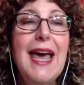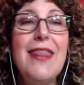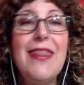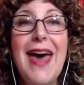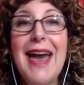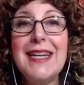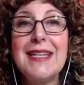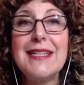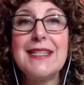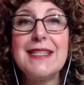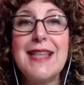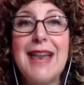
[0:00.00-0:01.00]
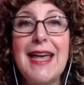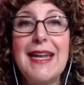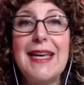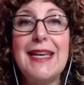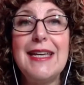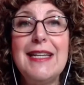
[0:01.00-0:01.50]
and that is
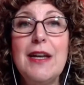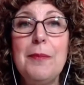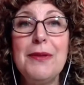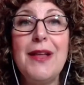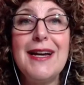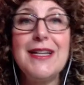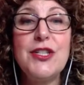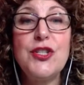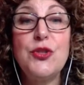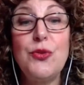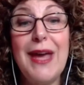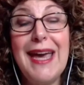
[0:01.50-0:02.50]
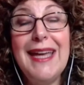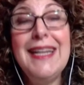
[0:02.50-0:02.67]
that it applies to